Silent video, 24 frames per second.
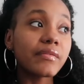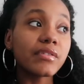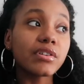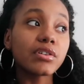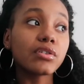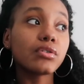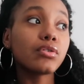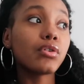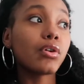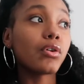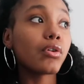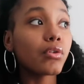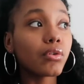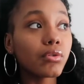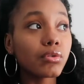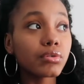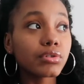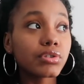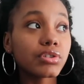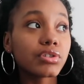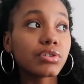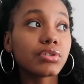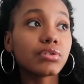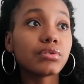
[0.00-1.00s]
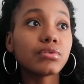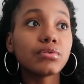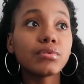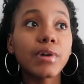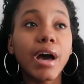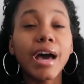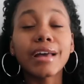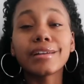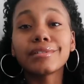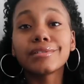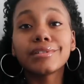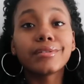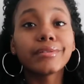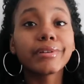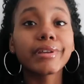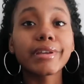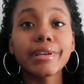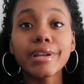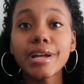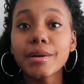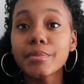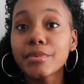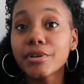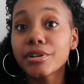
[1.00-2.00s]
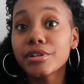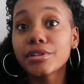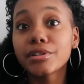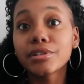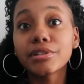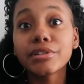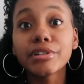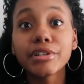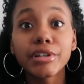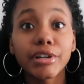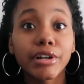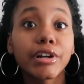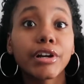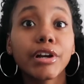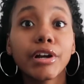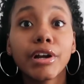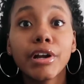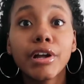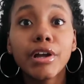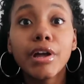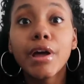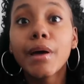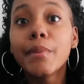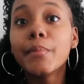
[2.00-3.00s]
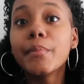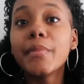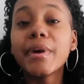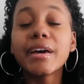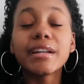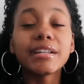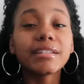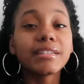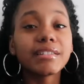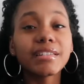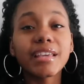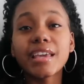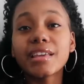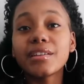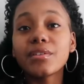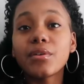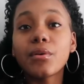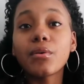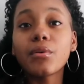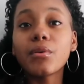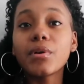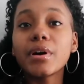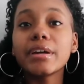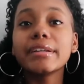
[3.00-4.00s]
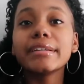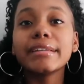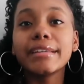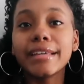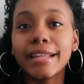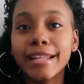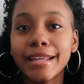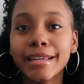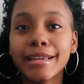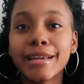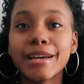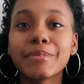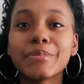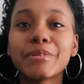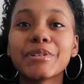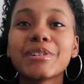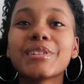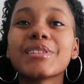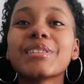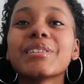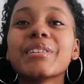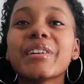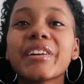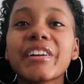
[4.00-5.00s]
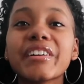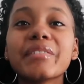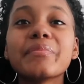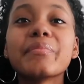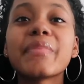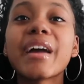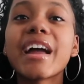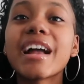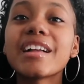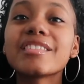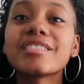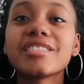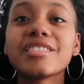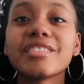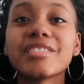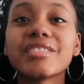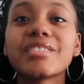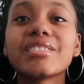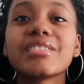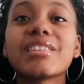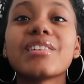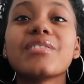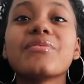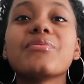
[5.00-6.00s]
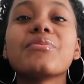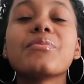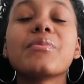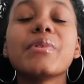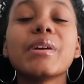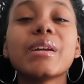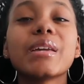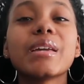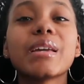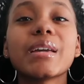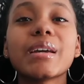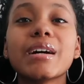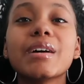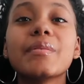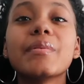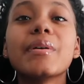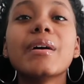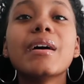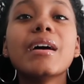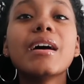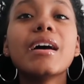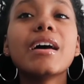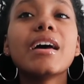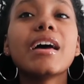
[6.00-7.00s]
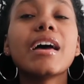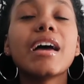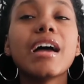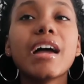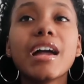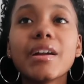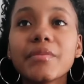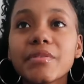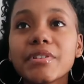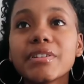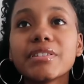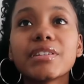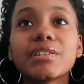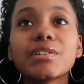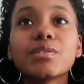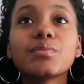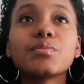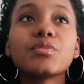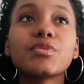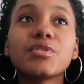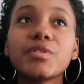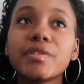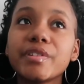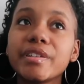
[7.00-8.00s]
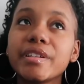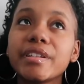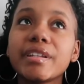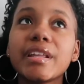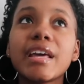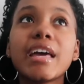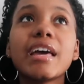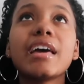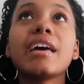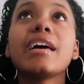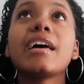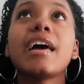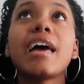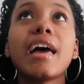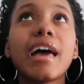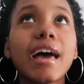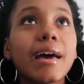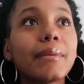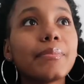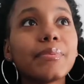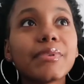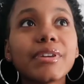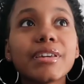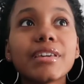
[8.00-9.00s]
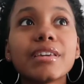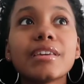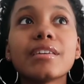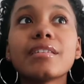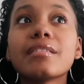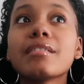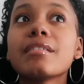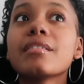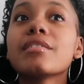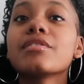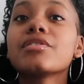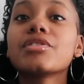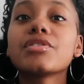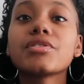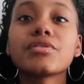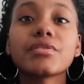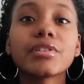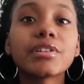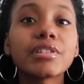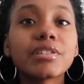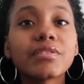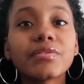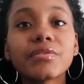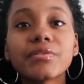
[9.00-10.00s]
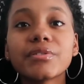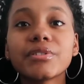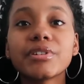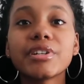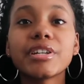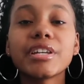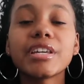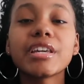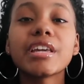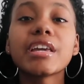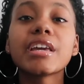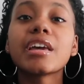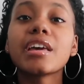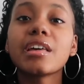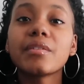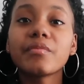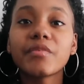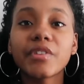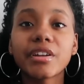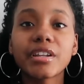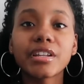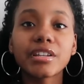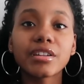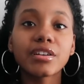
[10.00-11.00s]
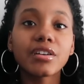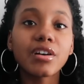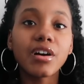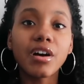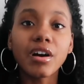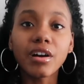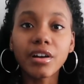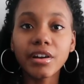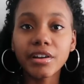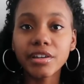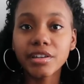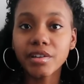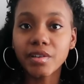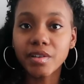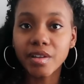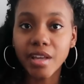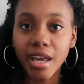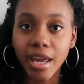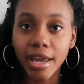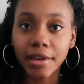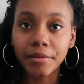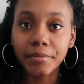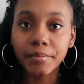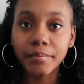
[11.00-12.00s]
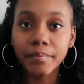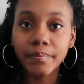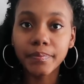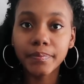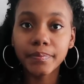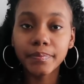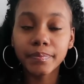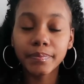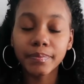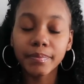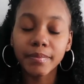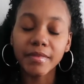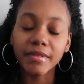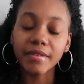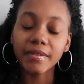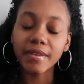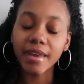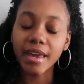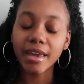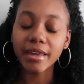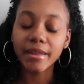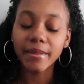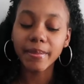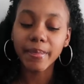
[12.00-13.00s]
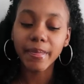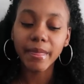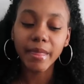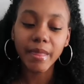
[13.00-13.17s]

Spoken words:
a goal to, I don't know, get up earlier, meditate on getting up earlier. Imagine yourself waking up every single morning happy, stress-free, and ready to conquer your day. Okay,